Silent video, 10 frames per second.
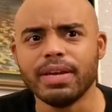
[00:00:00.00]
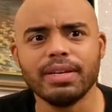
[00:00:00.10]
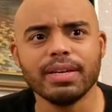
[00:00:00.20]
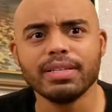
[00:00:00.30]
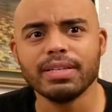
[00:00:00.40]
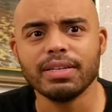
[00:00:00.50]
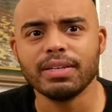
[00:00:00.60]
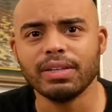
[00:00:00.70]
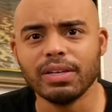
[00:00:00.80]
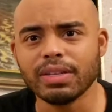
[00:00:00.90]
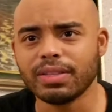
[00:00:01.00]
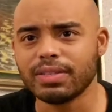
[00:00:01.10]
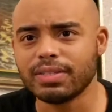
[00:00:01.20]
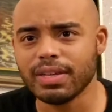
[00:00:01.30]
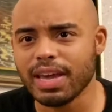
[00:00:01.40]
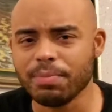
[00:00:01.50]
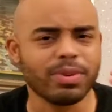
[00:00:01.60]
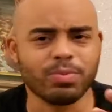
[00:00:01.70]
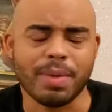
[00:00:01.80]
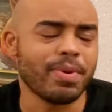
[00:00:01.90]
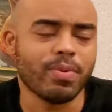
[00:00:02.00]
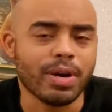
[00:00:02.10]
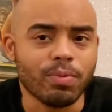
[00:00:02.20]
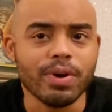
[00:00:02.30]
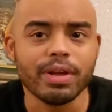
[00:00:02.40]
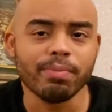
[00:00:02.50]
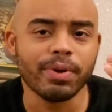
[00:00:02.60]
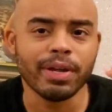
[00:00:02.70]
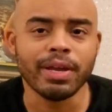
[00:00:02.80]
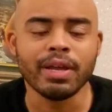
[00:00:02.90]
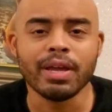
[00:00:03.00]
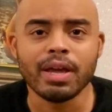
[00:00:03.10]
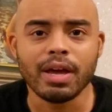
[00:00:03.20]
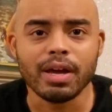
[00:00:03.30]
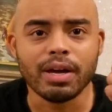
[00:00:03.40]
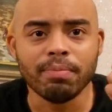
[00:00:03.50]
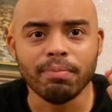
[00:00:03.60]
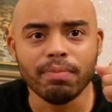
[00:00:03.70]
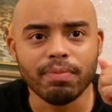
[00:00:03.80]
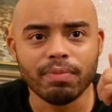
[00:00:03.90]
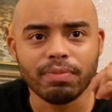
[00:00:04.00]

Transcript: It doesn't look the same. Which I mean, why would it? But um,